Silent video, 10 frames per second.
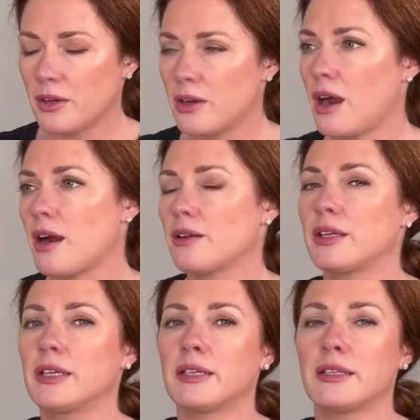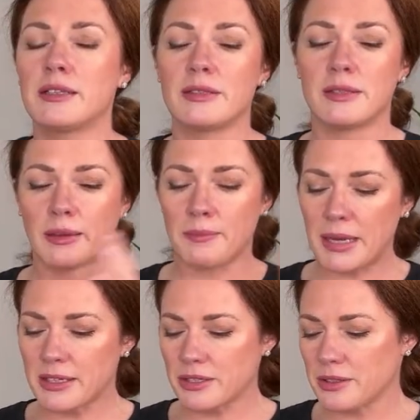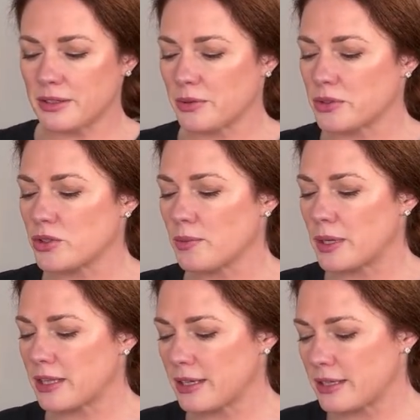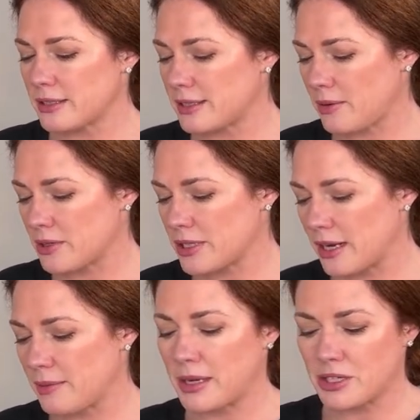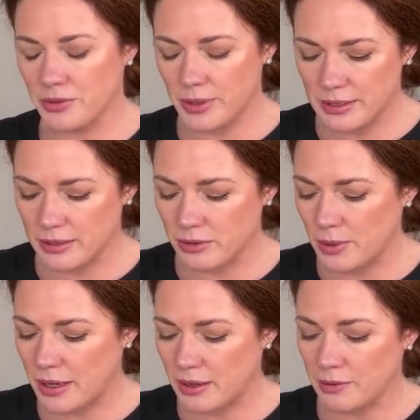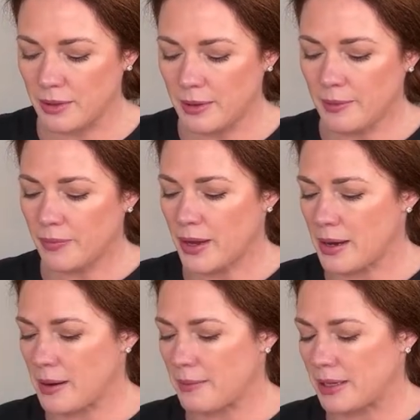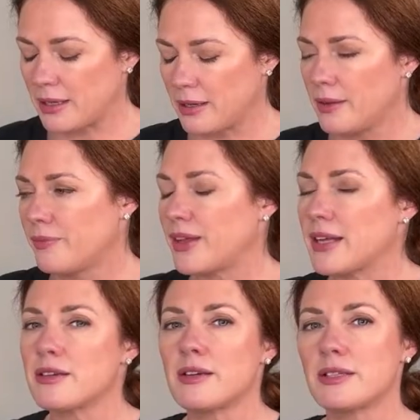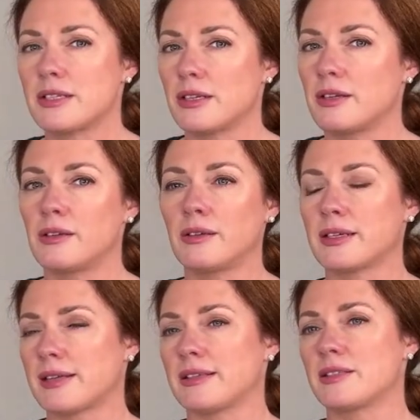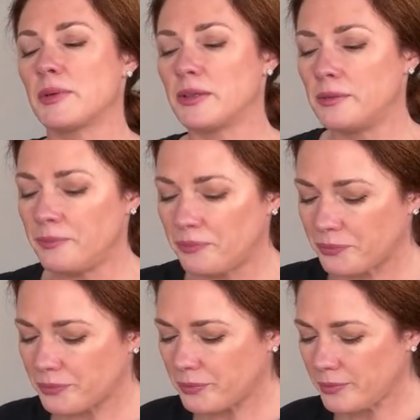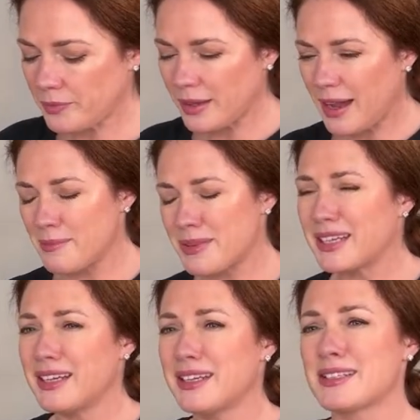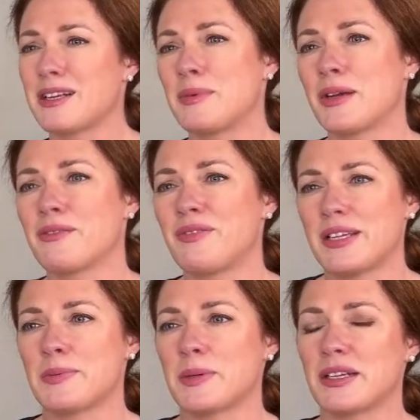garlands, like mantles. There were so many things that were done. Mesh wreaths as well. And that's all still accessible. I'm thinking it's going to be on Facebook